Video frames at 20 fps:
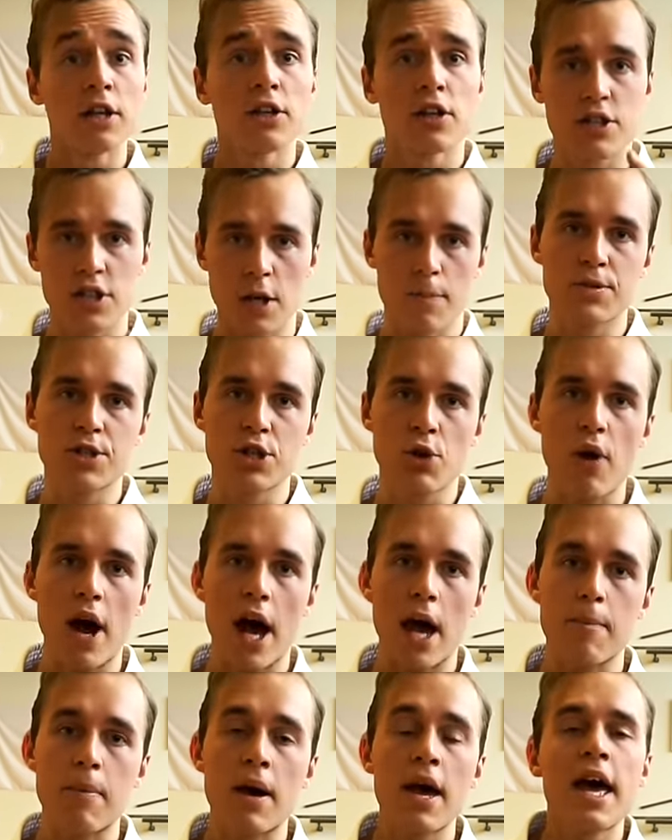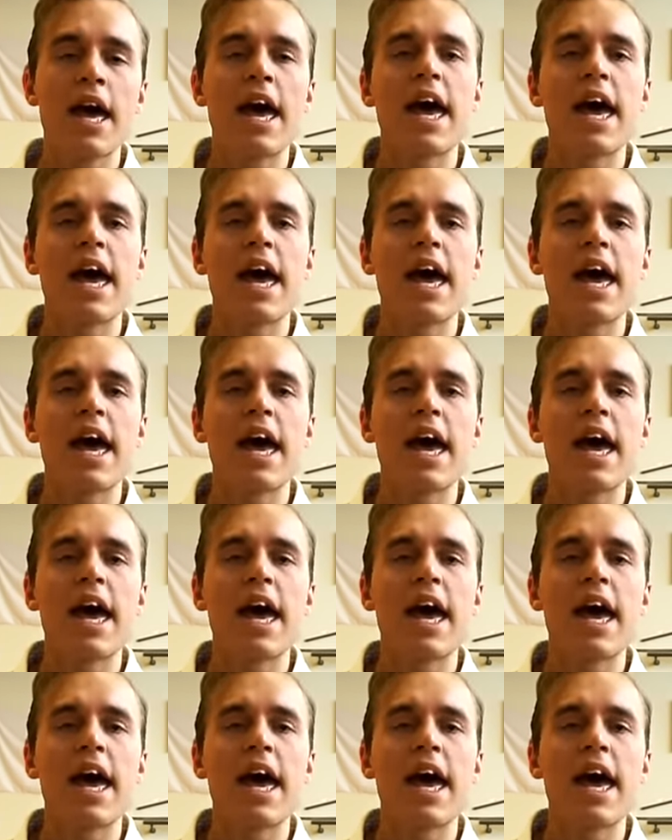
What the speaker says: to subscribe,